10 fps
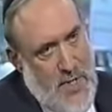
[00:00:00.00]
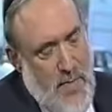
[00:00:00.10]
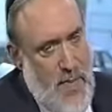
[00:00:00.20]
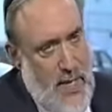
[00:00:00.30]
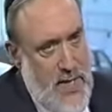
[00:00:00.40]

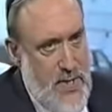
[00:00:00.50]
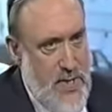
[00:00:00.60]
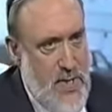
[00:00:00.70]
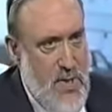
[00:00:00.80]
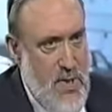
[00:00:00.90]
Some of my
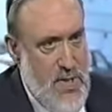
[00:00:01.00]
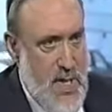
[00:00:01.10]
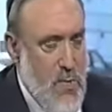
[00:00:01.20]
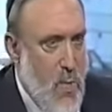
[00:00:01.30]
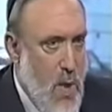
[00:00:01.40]
listeners are calling and
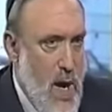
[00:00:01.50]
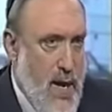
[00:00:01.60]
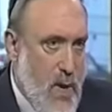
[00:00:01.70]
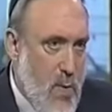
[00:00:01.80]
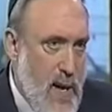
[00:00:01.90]
saying,
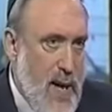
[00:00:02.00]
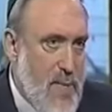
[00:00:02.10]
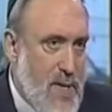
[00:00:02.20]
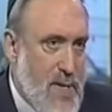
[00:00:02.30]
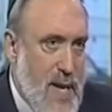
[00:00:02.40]
"Why are we
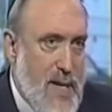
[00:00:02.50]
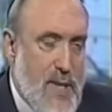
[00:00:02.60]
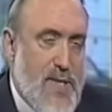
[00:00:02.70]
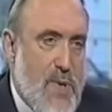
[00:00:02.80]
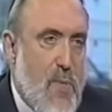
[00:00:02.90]
able to take
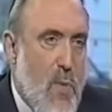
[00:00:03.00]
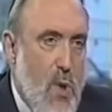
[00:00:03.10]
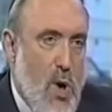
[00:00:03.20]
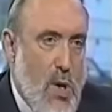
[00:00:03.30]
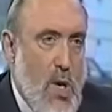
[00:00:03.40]
this and
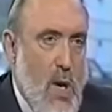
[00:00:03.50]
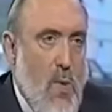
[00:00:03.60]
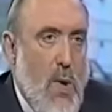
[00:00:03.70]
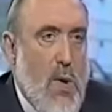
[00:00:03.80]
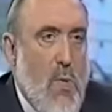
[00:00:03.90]
walk
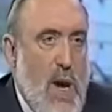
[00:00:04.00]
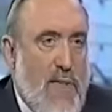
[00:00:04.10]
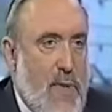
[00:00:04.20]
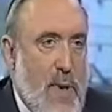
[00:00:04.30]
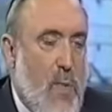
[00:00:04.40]
walk away
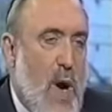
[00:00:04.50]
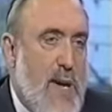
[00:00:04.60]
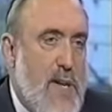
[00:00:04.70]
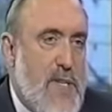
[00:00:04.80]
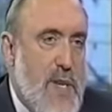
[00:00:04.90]
from it? Why
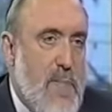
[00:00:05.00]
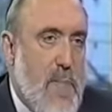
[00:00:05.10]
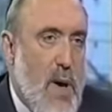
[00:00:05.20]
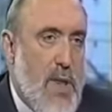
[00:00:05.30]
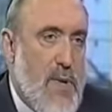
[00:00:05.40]
doesn't it
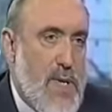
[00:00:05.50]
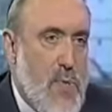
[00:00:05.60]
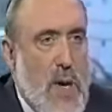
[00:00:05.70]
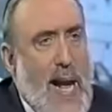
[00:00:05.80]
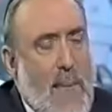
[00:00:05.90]
bother us?
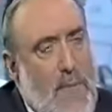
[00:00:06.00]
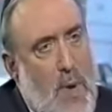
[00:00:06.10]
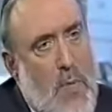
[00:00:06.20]
What happened?